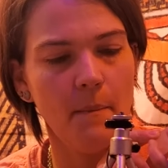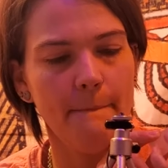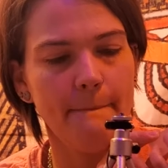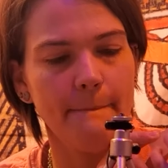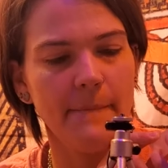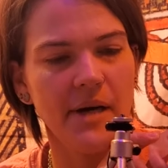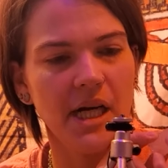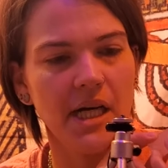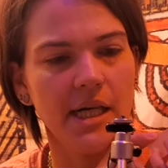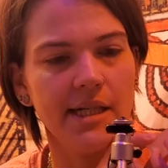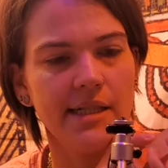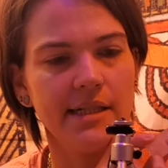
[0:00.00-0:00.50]

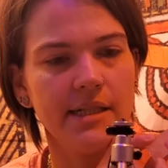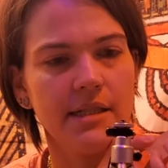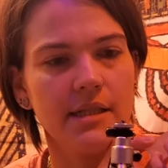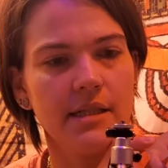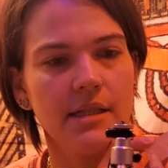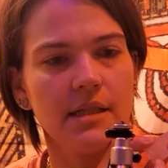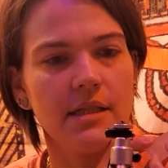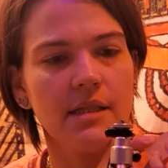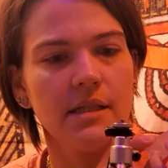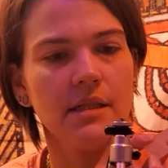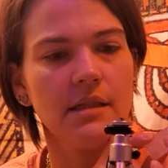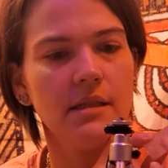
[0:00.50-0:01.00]

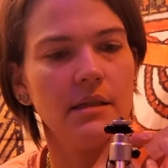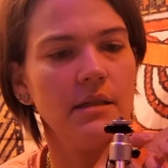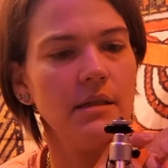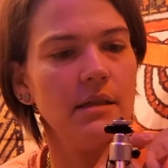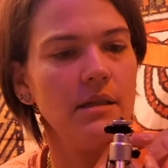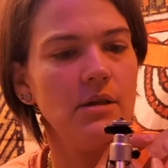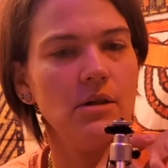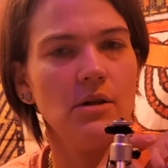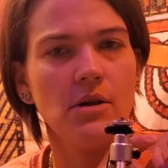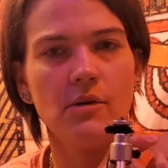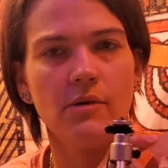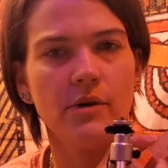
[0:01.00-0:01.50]
but
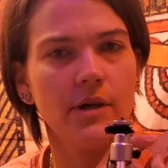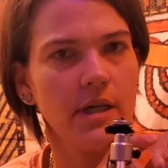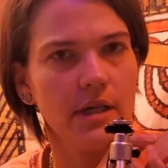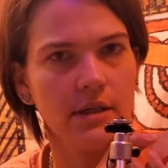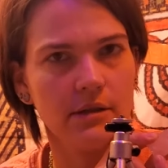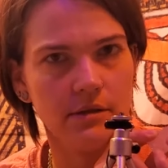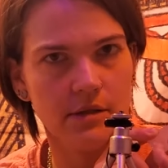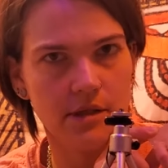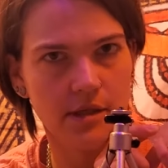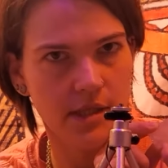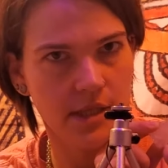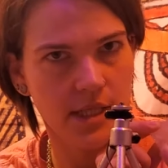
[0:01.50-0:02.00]
no one
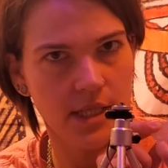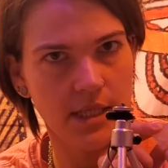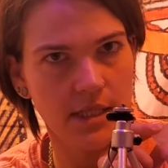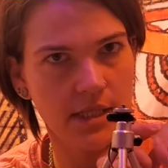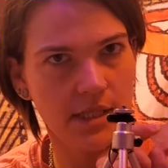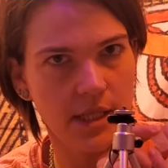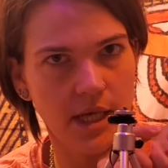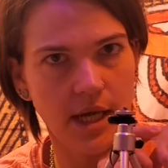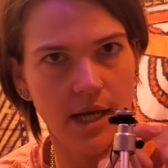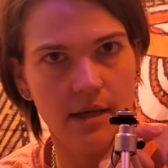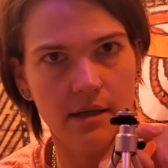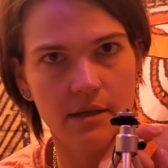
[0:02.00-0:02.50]
else sees
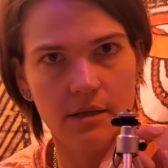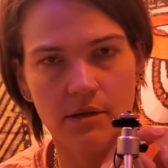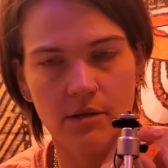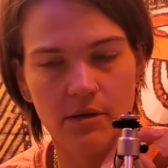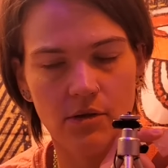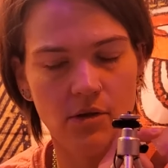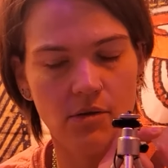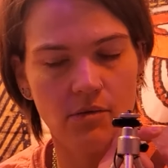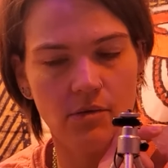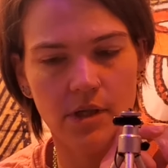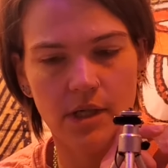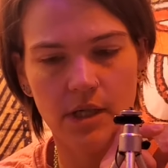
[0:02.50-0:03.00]
that.
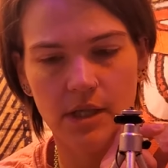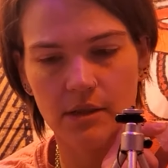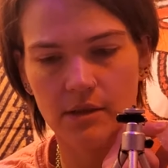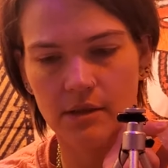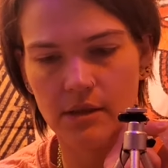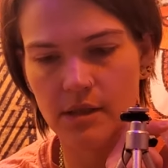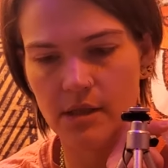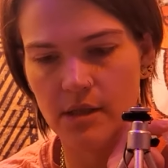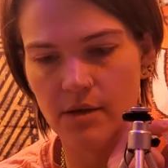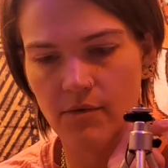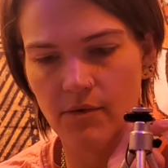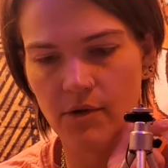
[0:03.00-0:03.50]
No one
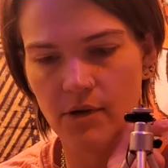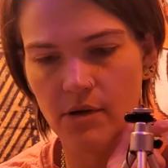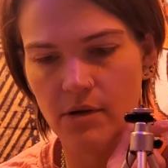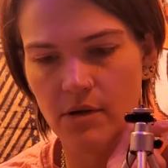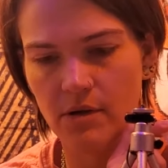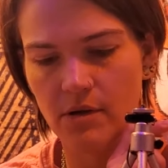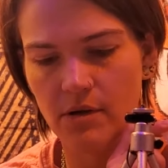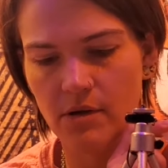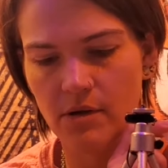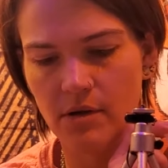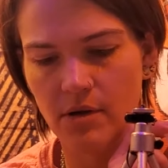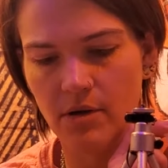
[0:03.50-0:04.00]
else
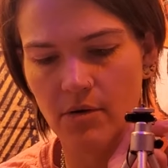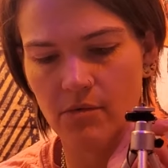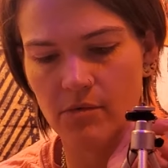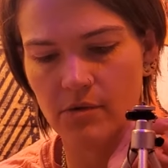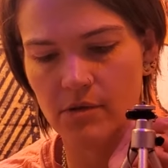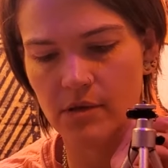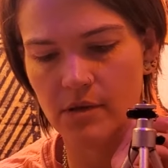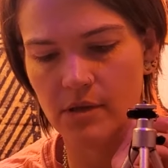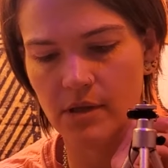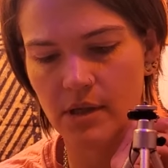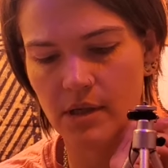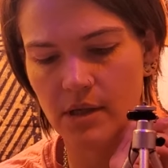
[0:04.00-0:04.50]
even
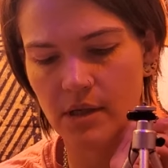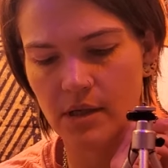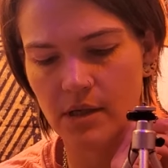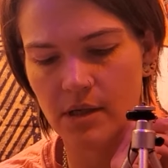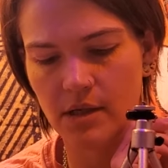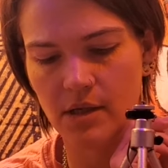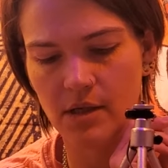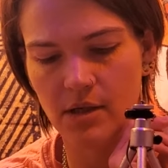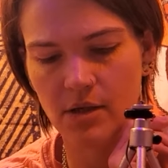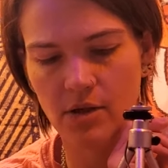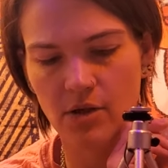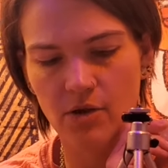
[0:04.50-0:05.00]
knows that
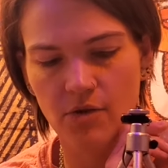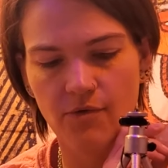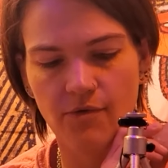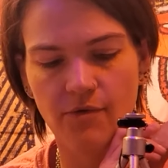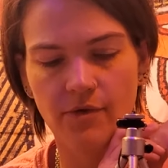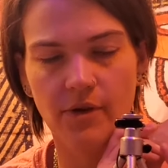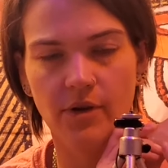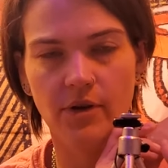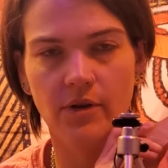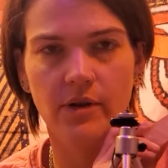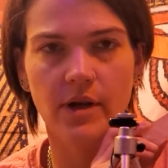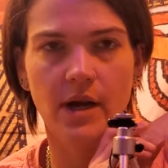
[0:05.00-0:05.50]
you
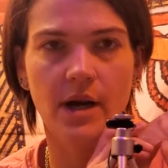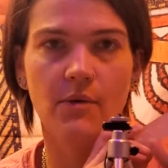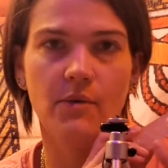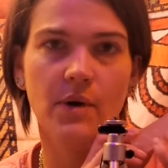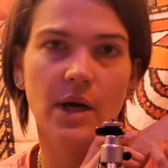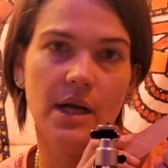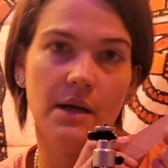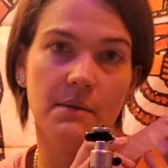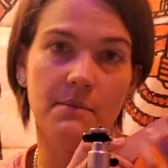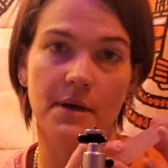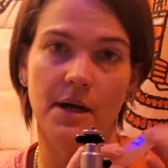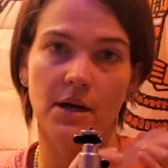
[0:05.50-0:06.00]
feel that
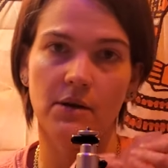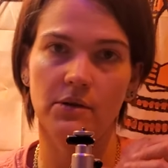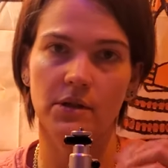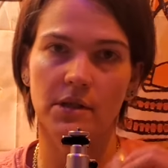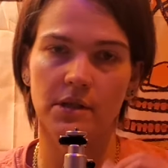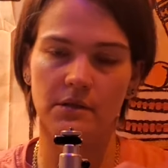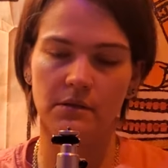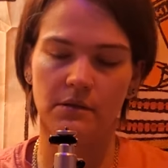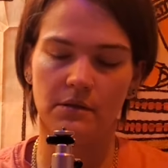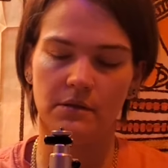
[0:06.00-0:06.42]
way about it.